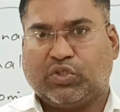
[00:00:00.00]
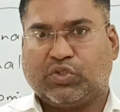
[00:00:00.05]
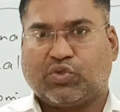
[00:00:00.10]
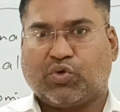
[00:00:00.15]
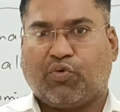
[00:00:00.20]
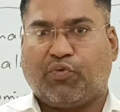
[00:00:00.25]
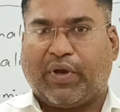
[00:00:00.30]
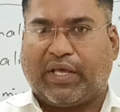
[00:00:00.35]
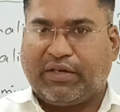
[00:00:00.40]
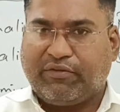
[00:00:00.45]

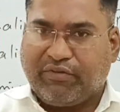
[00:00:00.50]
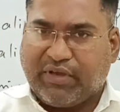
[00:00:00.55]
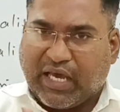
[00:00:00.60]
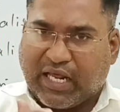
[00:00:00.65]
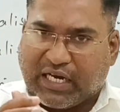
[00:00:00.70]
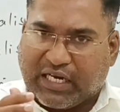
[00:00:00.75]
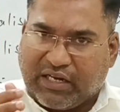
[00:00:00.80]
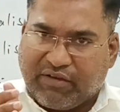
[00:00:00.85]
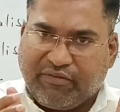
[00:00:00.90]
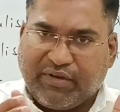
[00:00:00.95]
So when we
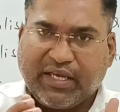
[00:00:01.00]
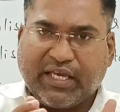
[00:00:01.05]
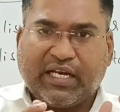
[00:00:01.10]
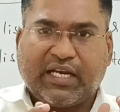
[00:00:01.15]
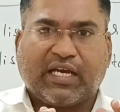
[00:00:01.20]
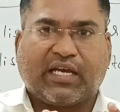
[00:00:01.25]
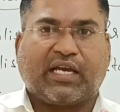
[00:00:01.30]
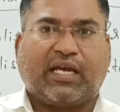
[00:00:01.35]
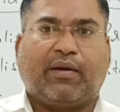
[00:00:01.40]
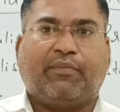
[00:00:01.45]
are living
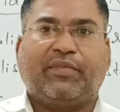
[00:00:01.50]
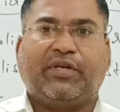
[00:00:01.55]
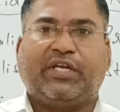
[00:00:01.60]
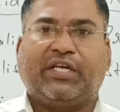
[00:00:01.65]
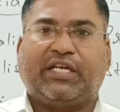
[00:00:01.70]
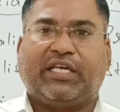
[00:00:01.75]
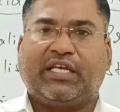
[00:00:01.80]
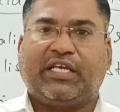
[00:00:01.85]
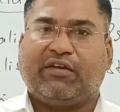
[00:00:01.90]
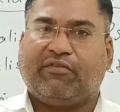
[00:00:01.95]
in a
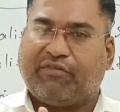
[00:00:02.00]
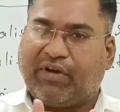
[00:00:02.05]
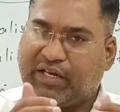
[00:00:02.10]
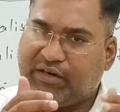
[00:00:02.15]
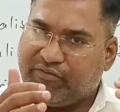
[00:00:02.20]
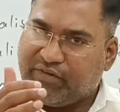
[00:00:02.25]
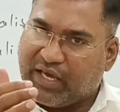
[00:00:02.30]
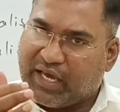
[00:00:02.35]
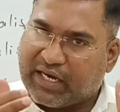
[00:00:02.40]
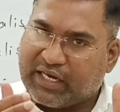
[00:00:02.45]
community,
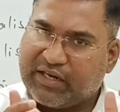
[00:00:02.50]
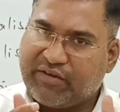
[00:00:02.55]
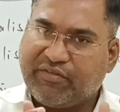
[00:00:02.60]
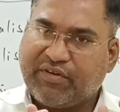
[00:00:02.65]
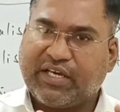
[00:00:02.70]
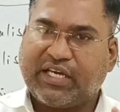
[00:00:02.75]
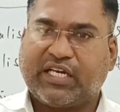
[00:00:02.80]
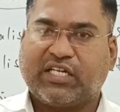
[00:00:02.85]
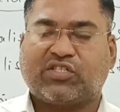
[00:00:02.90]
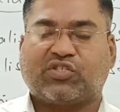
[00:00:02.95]
when we are
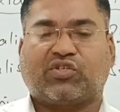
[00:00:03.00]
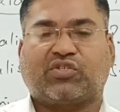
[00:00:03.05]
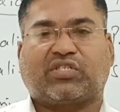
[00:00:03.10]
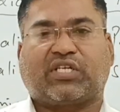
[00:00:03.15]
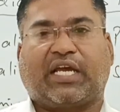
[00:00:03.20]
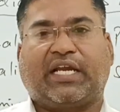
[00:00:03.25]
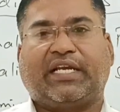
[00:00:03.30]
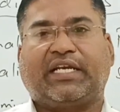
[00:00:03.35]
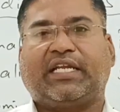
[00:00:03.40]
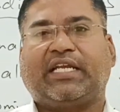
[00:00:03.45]
living in a
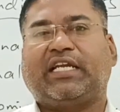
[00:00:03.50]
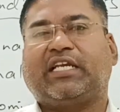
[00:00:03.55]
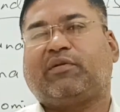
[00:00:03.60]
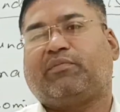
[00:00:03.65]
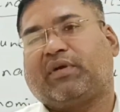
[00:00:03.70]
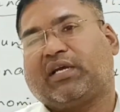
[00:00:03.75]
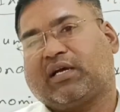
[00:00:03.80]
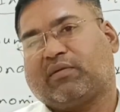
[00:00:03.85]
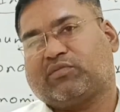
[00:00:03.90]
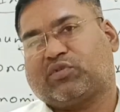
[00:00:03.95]
society,
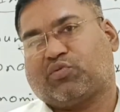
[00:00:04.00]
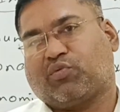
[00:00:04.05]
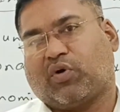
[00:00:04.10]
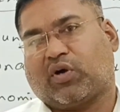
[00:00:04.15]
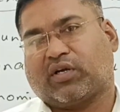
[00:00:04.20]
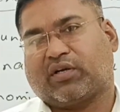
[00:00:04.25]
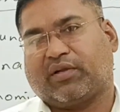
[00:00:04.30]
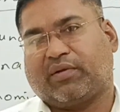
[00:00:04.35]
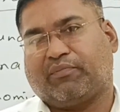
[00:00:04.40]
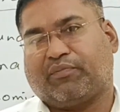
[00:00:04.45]
it becomes
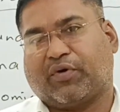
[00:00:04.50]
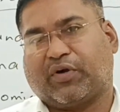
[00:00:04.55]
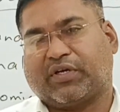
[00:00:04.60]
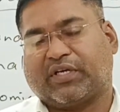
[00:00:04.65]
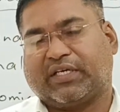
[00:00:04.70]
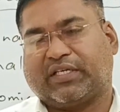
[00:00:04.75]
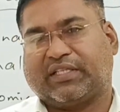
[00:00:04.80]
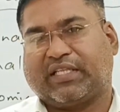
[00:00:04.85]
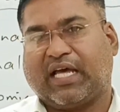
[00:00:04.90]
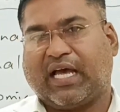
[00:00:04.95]
what
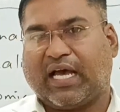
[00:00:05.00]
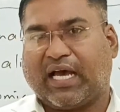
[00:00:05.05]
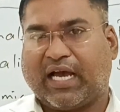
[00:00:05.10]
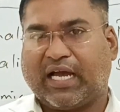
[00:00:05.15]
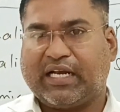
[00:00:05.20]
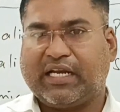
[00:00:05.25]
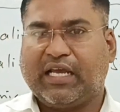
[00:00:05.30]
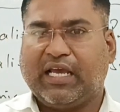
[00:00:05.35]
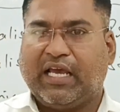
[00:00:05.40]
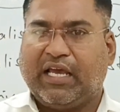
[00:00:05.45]
important
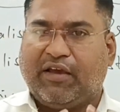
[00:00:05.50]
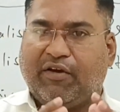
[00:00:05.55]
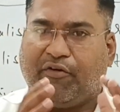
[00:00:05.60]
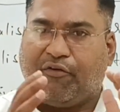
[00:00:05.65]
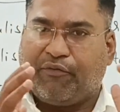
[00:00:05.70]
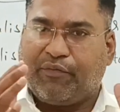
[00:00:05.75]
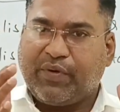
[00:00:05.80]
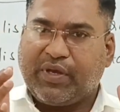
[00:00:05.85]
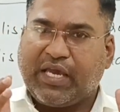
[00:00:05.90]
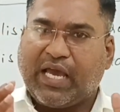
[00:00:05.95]
that
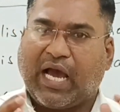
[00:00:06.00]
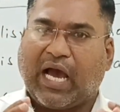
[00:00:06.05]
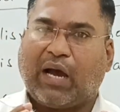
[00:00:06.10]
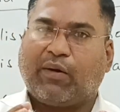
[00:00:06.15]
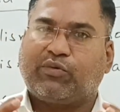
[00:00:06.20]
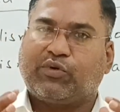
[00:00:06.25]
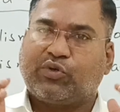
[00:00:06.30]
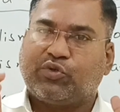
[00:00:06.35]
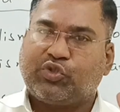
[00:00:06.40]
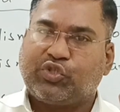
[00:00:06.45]
we
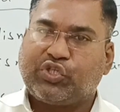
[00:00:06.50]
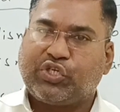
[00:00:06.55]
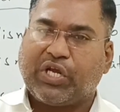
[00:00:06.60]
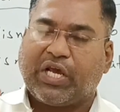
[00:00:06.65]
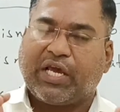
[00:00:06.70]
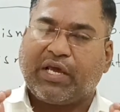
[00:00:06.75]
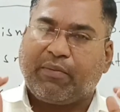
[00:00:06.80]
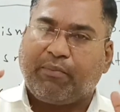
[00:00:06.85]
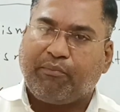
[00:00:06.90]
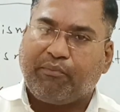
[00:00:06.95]
have to
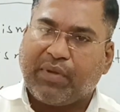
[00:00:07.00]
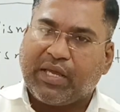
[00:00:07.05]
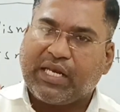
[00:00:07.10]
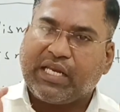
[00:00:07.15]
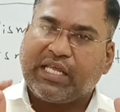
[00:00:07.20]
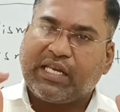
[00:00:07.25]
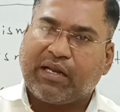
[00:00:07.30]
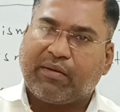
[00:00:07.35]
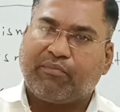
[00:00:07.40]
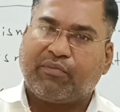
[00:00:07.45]
share
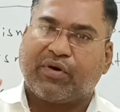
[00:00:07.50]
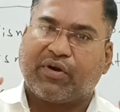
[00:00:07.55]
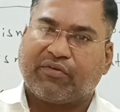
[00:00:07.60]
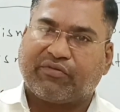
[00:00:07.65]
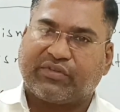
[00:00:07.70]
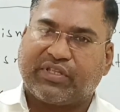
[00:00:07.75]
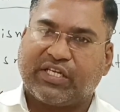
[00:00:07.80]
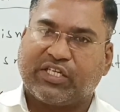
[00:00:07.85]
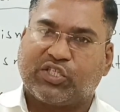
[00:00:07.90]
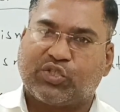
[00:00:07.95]
many number
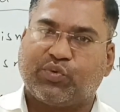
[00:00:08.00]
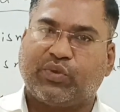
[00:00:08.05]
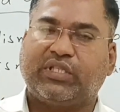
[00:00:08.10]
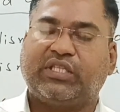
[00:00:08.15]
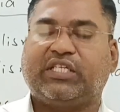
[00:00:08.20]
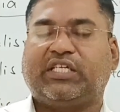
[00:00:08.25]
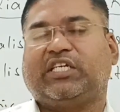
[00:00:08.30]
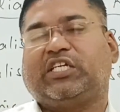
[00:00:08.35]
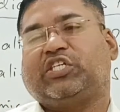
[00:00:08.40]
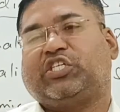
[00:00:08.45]
of things
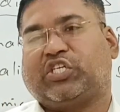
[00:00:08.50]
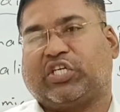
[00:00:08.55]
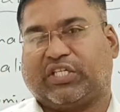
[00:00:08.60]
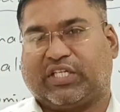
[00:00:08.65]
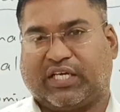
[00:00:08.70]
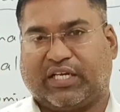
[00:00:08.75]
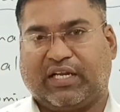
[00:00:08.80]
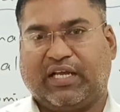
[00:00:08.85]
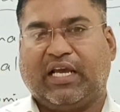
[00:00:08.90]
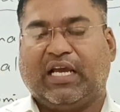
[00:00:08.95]
with each
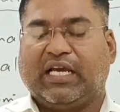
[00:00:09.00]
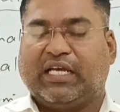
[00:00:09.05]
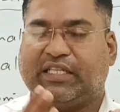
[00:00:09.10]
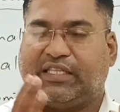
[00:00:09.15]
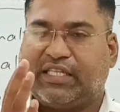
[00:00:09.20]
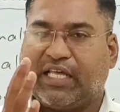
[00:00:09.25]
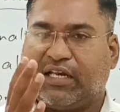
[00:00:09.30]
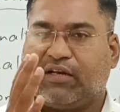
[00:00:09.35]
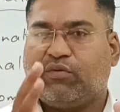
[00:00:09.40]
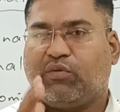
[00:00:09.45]
other.
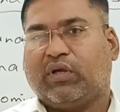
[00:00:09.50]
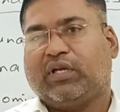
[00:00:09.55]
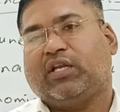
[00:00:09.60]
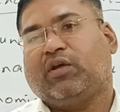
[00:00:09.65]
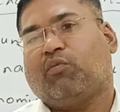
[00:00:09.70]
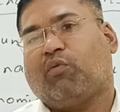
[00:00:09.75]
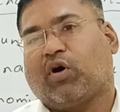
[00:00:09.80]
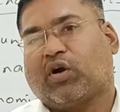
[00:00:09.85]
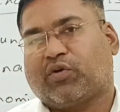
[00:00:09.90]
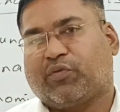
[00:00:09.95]
Then
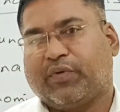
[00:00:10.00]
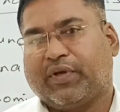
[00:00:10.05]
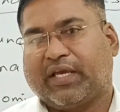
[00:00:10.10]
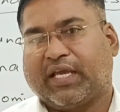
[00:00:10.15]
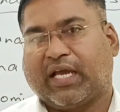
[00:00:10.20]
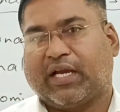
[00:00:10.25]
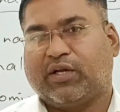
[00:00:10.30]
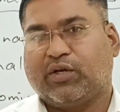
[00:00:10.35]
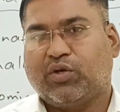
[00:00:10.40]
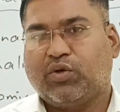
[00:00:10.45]
only what we
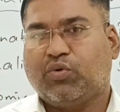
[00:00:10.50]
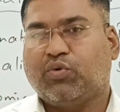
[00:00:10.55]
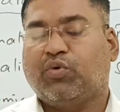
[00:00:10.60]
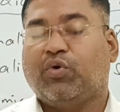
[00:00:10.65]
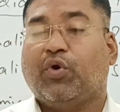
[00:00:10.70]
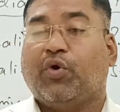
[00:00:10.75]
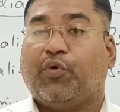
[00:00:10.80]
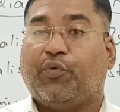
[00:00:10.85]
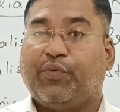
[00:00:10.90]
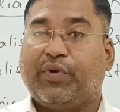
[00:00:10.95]
can
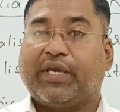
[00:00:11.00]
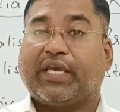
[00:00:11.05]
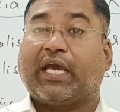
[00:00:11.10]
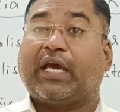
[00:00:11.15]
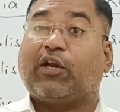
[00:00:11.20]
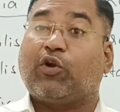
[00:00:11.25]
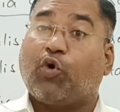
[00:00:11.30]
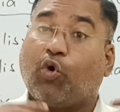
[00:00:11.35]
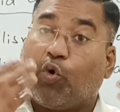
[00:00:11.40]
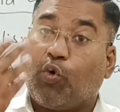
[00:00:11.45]
do, we
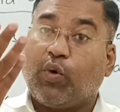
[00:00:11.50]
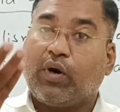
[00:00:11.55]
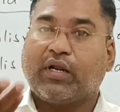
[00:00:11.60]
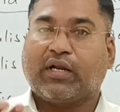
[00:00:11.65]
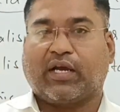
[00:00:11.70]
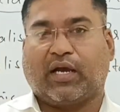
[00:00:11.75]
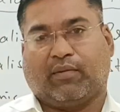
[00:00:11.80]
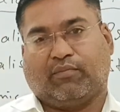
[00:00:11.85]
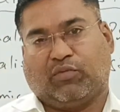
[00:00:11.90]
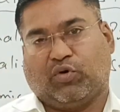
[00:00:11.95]
can
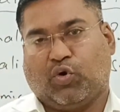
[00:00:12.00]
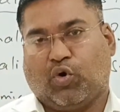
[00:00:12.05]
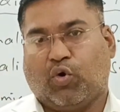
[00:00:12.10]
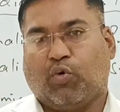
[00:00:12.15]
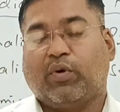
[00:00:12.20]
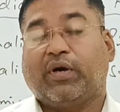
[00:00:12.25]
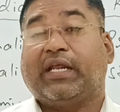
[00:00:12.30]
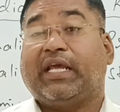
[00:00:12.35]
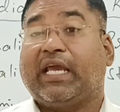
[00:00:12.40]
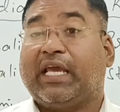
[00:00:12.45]
overcome
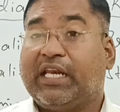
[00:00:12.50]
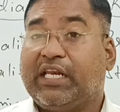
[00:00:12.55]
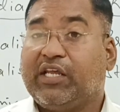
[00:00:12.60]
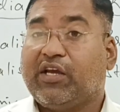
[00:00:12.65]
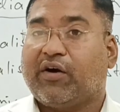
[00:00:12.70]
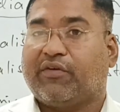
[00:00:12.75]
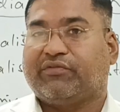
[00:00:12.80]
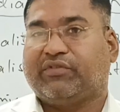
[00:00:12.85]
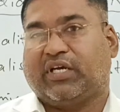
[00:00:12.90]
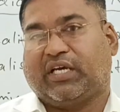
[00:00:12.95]
over
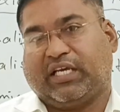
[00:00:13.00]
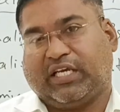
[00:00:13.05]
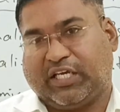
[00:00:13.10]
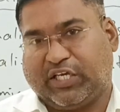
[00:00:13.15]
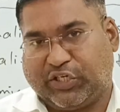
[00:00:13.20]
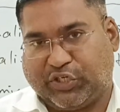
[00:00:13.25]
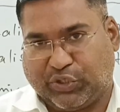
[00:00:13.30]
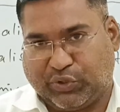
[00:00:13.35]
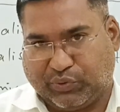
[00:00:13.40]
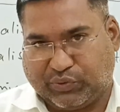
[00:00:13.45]
any of the
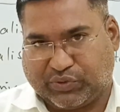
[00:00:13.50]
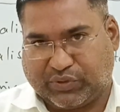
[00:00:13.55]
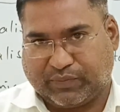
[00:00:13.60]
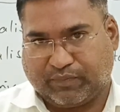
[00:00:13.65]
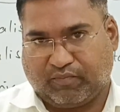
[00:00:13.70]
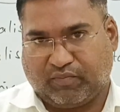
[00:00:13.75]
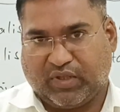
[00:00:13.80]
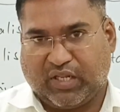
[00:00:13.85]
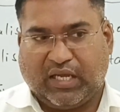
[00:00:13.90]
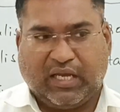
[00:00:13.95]

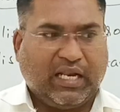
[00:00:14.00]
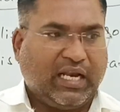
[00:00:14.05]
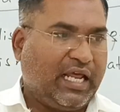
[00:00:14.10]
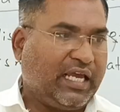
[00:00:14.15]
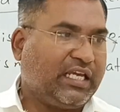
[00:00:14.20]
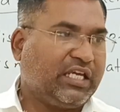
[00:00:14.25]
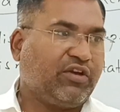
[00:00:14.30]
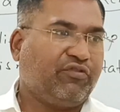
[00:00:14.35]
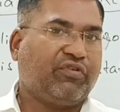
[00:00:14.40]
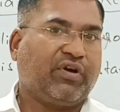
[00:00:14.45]
issues.
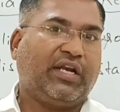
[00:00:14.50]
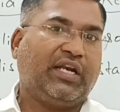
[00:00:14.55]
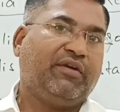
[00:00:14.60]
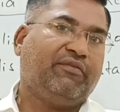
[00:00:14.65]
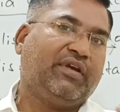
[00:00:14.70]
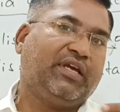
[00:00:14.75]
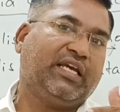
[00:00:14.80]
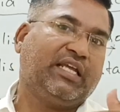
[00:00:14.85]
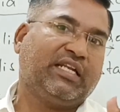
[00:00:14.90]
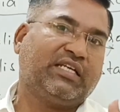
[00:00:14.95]
Like if you're
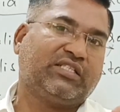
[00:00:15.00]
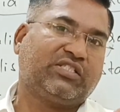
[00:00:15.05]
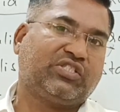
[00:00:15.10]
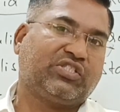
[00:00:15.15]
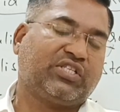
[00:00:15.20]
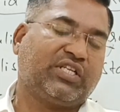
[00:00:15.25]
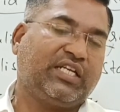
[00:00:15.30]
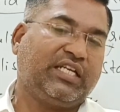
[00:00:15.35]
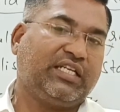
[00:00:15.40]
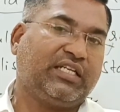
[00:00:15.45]
living in a
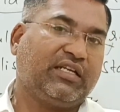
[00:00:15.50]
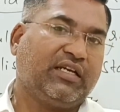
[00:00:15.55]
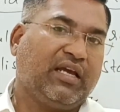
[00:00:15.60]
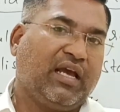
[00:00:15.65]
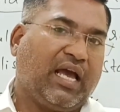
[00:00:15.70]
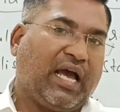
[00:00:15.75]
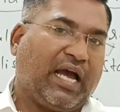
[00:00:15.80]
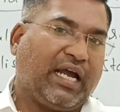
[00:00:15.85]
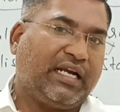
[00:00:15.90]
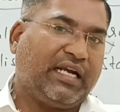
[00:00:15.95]
street
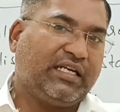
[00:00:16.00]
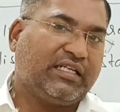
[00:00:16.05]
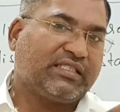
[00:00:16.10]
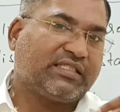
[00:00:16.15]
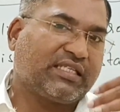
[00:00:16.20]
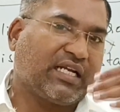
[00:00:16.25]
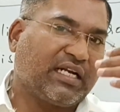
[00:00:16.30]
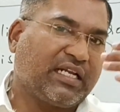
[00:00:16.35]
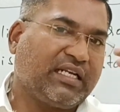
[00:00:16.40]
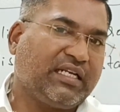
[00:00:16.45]
and
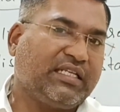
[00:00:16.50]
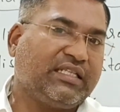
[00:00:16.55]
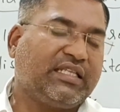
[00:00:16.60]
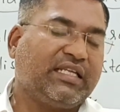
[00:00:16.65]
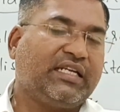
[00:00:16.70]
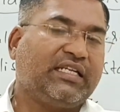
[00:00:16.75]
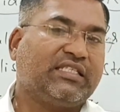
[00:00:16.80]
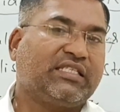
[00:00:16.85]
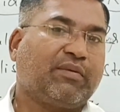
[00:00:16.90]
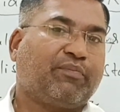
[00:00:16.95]
suddenly
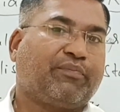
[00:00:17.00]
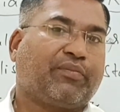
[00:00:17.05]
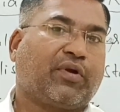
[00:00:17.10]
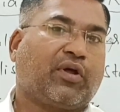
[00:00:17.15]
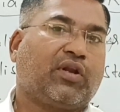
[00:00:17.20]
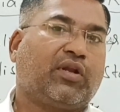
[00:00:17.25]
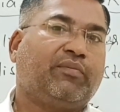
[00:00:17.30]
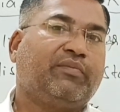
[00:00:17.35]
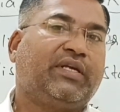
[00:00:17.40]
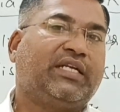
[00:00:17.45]
there is a
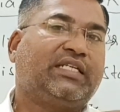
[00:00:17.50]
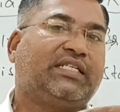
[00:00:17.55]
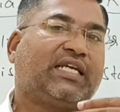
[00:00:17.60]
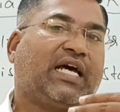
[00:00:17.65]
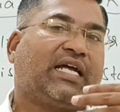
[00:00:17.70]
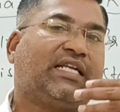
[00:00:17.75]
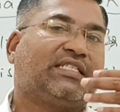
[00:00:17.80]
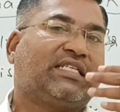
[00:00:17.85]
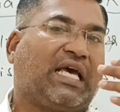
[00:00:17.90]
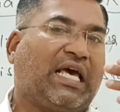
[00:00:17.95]
problem, it
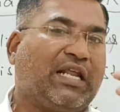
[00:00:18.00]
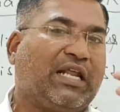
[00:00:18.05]
has